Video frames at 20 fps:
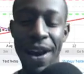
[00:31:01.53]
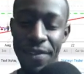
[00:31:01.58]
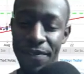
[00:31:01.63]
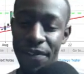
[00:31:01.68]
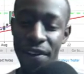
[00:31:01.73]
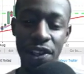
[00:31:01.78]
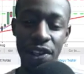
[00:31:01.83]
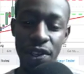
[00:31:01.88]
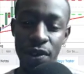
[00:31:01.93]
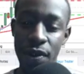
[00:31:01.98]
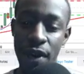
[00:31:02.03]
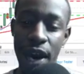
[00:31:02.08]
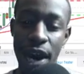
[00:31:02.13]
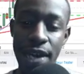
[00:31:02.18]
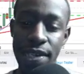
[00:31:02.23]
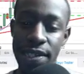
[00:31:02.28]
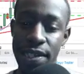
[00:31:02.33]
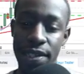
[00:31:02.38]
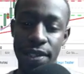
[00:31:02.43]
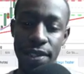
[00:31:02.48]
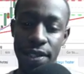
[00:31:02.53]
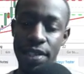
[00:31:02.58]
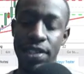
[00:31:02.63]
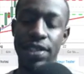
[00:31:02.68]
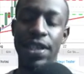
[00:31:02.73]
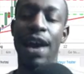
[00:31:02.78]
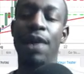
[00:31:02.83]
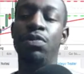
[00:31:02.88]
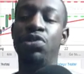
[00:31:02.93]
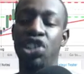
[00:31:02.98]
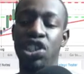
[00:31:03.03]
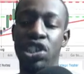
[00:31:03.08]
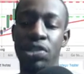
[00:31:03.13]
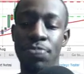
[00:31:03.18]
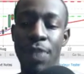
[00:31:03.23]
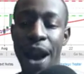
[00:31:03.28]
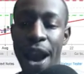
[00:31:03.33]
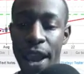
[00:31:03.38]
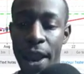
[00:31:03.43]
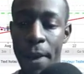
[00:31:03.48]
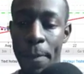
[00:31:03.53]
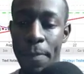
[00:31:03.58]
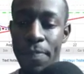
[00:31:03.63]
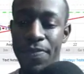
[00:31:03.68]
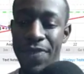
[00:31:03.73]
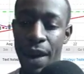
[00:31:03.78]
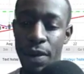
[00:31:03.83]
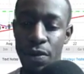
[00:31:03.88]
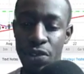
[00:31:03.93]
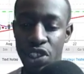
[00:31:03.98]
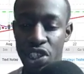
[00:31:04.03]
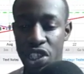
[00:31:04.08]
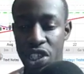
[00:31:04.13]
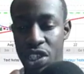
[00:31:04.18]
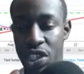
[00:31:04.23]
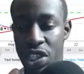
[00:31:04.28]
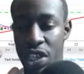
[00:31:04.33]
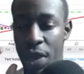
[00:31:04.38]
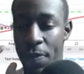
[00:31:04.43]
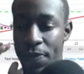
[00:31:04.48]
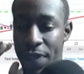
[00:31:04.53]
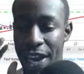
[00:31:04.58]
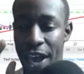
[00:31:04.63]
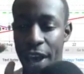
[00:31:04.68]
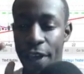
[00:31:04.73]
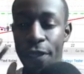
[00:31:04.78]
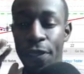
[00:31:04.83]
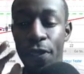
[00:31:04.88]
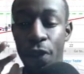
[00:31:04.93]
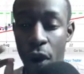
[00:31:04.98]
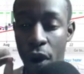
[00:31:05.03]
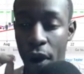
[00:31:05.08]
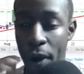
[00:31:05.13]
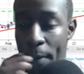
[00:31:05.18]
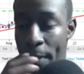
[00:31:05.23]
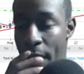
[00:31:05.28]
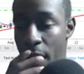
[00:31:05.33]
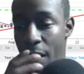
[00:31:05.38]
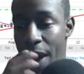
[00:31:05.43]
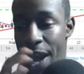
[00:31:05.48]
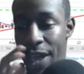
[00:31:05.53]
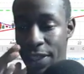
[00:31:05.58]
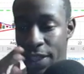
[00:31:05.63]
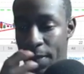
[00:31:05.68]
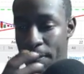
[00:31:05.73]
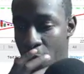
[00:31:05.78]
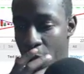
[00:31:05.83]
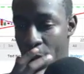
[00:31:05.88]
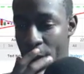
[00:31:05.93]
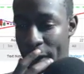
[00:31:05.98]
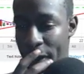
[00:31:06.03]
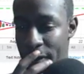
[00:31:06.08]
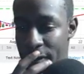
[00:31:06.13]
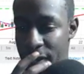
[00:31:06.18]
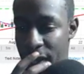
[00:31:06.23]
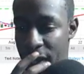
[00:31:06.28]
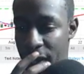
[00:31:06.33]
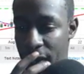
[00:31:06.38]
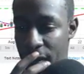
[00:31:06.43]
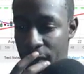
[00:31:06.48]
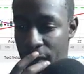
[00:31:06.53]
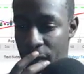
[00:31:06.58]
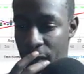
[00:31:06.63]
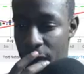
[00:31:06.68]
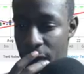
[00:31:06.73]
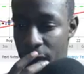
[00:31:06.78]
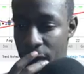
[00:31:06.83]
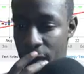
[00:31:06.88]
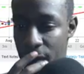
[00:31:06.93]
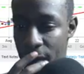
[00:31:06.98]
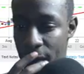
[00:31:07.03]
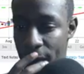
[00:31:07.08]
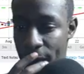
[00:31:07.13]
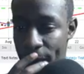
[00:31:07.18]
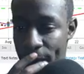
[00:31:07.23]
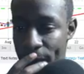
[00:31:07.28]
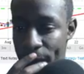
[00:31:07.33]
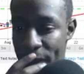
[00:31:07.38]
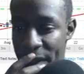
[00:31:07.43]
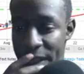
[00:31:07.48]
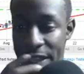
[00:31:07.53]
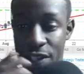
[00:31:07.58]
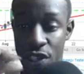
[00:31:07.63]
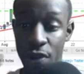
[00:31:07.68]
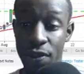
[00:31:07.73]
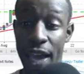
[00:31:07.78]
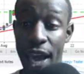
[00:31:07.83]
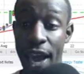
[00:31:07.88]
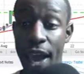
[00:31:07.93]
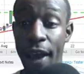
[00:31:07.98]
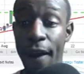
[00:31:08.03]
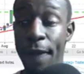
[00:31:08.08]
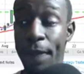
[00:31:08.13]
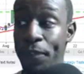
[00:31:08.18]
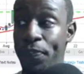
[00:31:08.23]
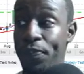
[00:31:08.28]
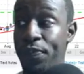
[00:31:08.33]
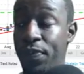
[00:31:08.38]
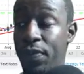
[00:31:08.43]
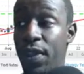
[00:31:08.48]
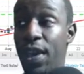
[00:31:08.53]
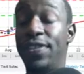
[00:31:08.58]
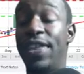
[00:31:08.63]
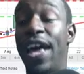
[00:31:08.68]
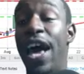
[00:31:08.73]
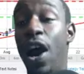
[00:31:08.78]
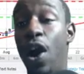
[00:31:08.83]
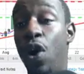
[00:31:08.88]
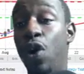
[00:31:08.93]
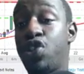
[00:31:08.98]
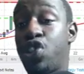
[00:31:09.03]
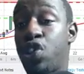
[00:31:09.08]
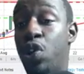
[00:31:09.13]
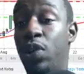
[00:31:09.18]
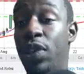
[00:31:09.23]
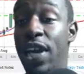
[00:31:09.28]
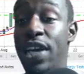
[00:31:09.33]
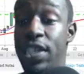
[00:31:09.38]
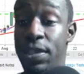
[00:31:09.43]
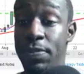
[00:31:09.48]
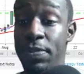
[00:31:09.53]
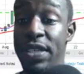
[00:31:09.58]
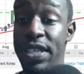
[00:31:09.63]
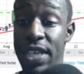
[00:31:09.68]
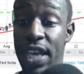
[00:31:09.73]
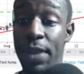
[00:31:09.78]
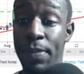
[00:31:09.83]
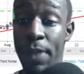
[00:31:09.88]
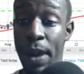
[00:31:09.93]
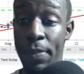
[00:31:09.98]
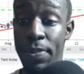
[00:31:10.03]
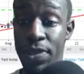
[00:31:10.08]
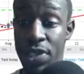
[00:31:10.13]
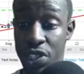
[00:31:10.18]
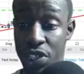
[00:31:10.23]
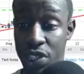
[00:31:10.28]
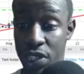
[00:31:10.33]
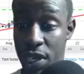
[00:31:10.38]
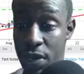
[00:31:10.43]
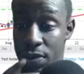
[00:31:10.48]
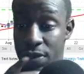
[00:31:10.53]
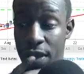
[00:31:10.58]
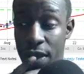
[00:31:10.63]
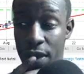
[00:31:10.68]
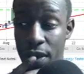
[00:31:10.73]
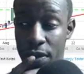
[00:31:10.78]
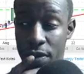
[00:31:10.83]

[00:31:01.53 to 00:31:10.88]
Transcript: fudding you guys, and that was just something I thought about at the moment. I was like, whoa, and so that also led to me selling my position. I was like,